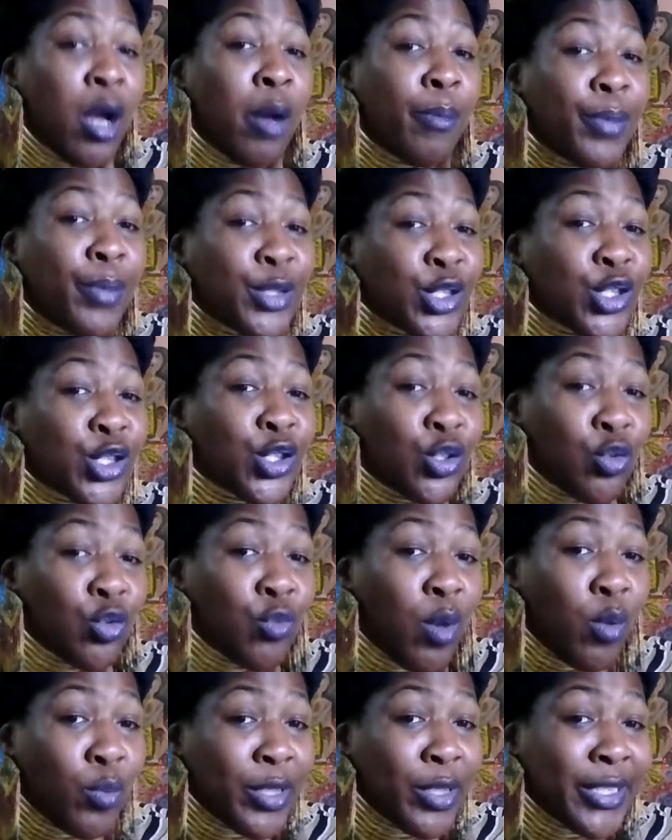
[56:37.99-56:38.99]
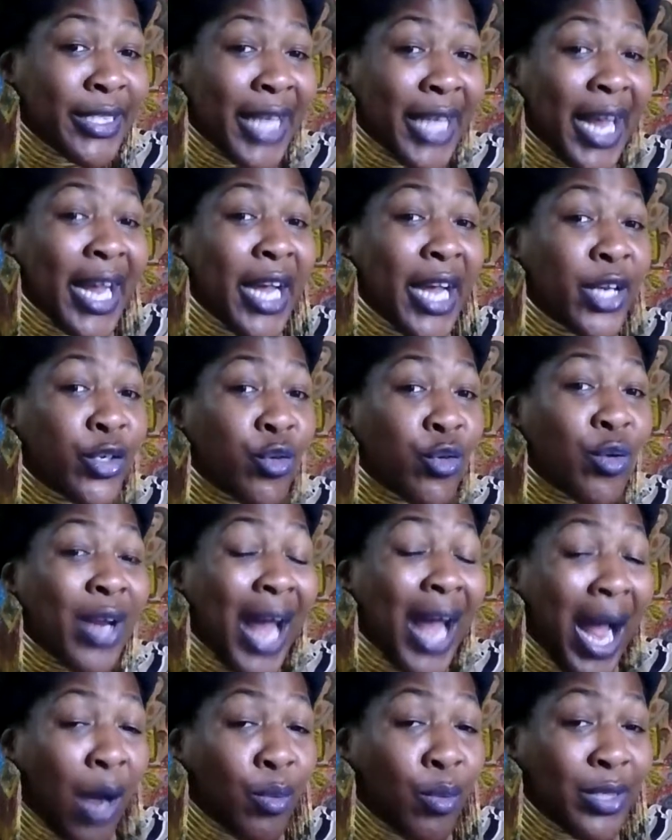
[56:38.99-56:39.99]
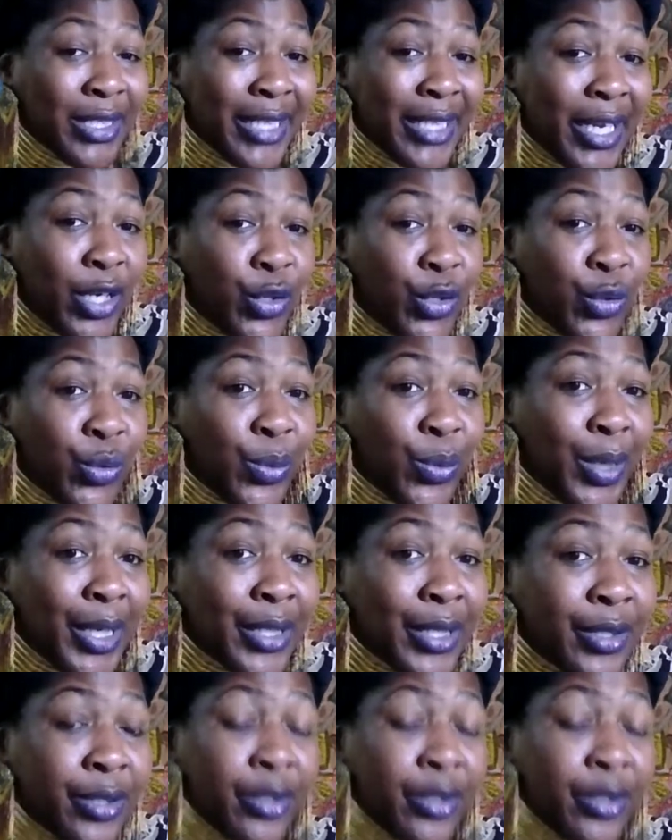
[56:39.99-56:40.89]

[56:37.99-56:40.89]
But just do what we say and do it how we said do it.